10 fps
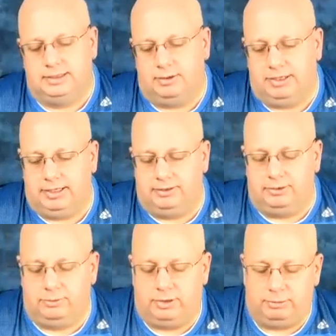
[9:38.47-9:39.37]
Now we're getting a
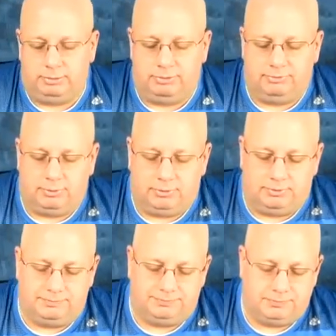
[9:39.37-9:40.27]
300 millimeter
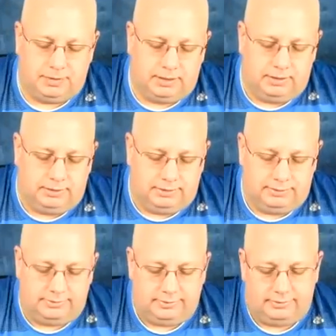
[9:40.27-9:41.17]
focal.
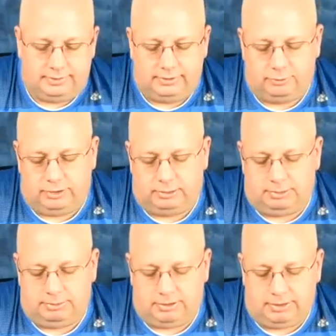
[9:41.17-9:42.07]
This is the 300
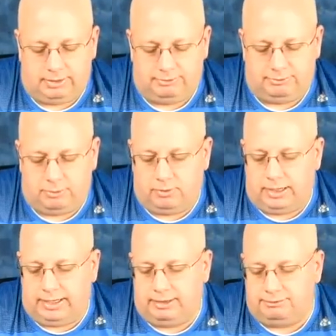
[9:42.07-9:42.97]
millimeter
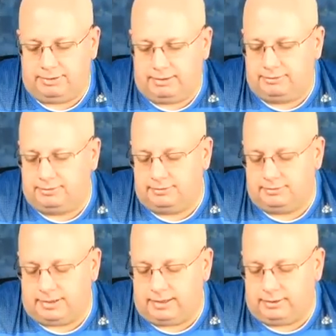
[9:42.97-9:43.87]
f4 AFS
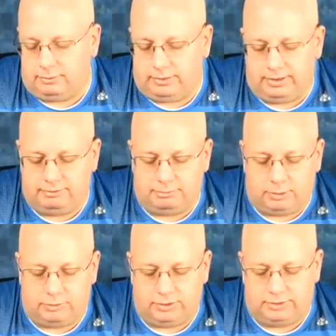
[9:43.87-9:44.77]
silent wave
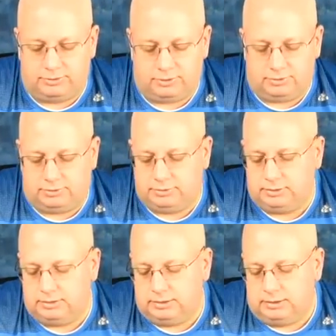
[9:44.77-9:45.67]
motor internal.
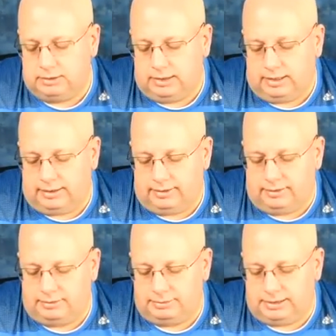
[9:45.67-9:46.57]

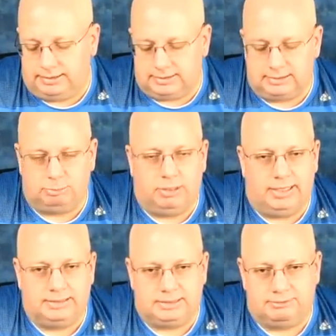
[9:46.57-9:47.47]
Um, is this
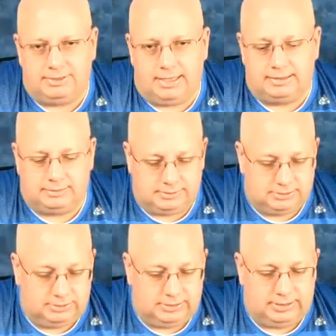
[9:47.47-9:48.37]
blazing fast? Well,
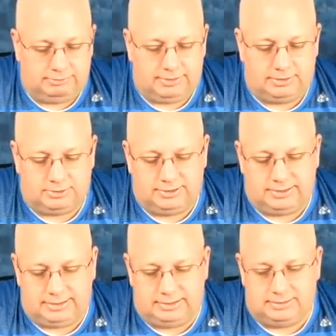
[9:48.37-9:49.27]
it's certainly a lot faster than
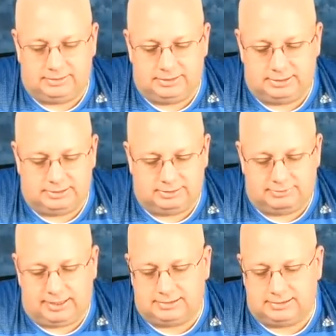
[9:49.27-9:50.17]
a D series. Is it
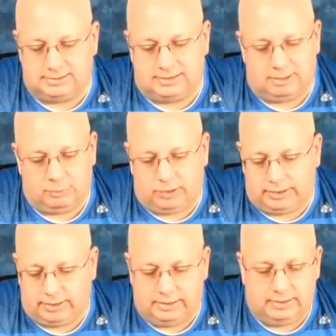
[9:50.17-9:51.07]
fast as a
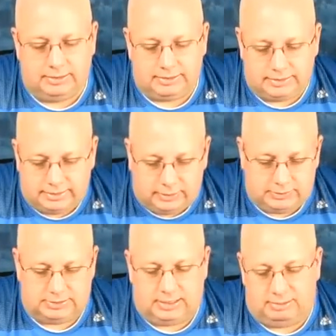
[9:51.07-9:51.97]
Tamron? No,
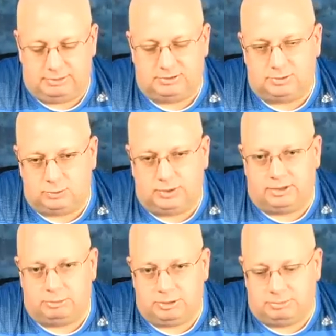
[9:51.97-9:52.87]
it's not, but it's a
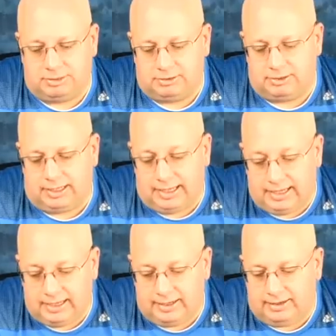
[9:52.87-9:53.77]
300 millimeter
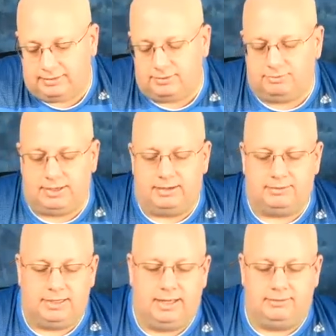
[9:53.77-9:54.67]
and it's a
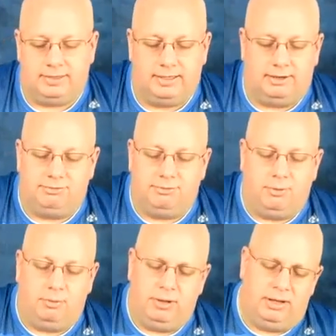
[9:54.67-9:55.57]
fast lens at
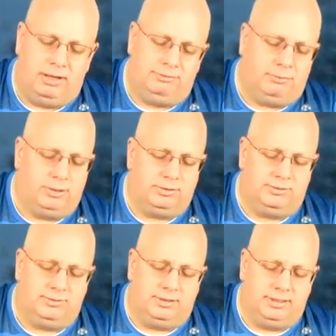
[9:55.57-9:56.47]
f4. Well, f4
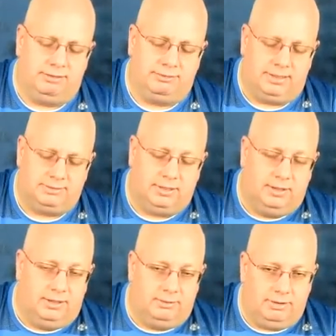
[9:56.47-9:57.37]
doesn't sound that fast.
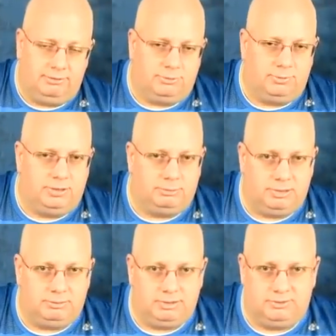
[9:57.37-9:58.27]
Well, for 300
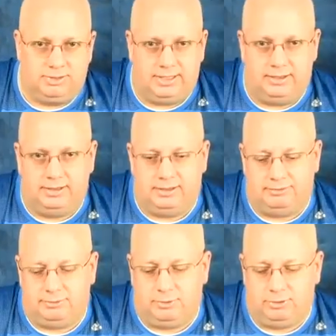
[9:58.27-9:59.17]
millimeters, uh,
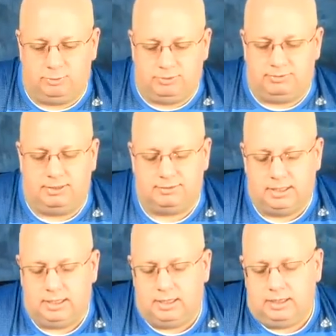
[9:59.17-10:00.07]
f4 is pretty fast.
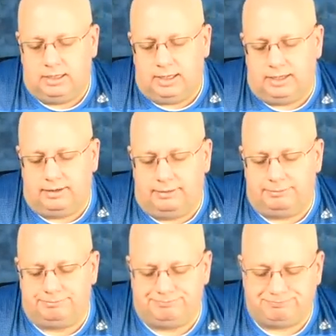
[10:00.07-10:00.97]

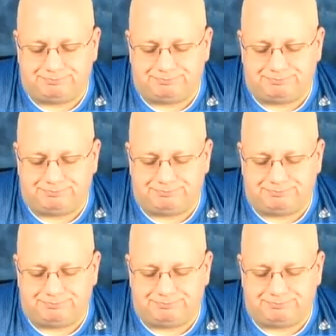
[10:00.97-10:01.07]
Um,